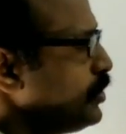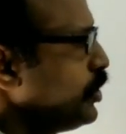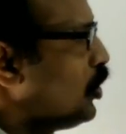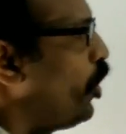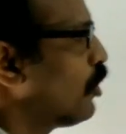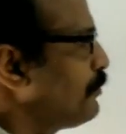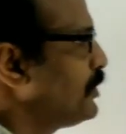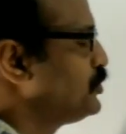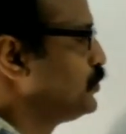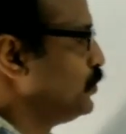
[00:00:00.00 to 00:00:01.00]
The nerve
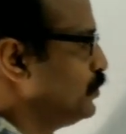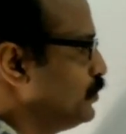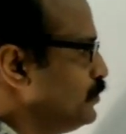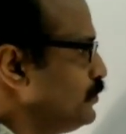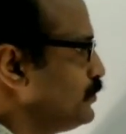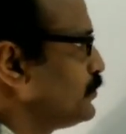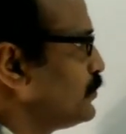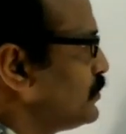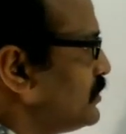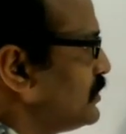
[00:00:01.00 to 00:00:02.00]
tissue
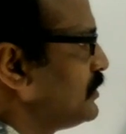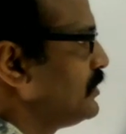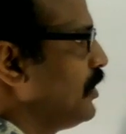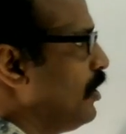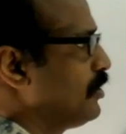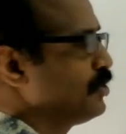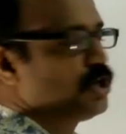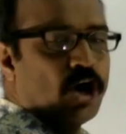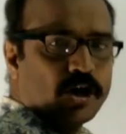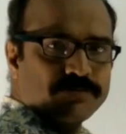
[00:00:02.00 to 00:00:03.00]
or
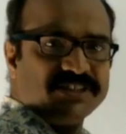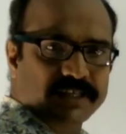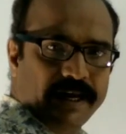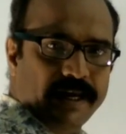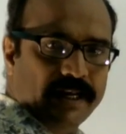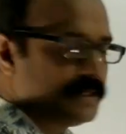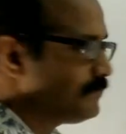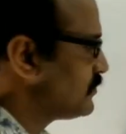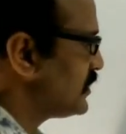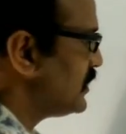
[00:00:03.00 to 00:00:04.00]
the nerve cell,
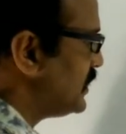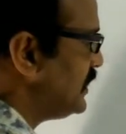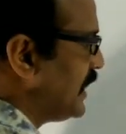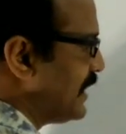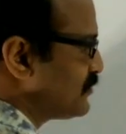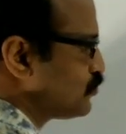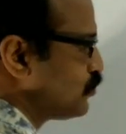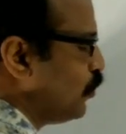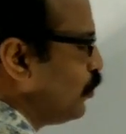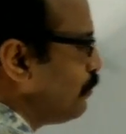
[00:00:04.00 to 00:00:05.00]
it has
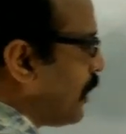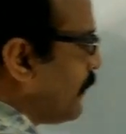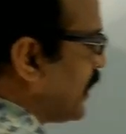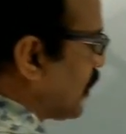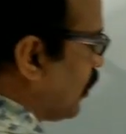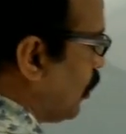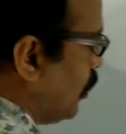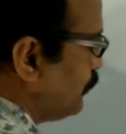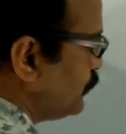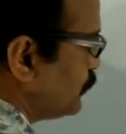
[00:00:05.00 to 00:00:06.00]
no power
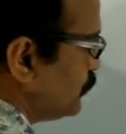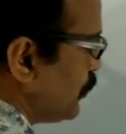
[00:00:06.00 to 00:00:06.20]
of